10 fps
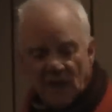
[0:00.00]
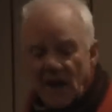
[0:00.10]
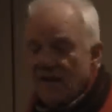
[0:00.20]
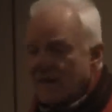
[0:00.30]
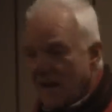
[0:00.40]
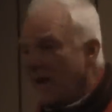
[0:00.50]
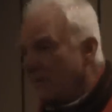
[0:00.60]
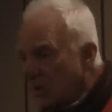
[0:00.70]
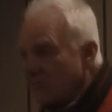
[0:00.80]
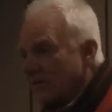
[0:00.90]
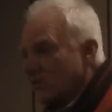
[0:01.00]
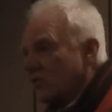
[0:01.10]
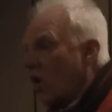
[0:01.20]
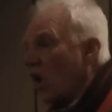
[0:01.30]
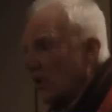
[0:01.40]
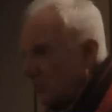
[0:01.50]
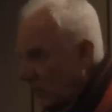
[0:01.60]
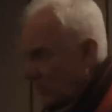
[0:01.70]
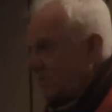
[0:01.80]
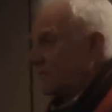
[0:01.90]
I came over to
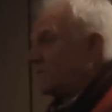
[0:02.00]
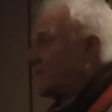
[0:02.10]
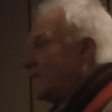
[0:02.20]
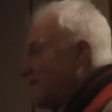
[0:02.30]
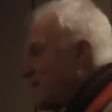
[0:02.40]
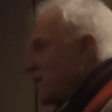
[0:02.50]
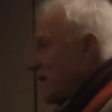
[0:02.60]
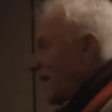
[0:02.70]
Hollywood at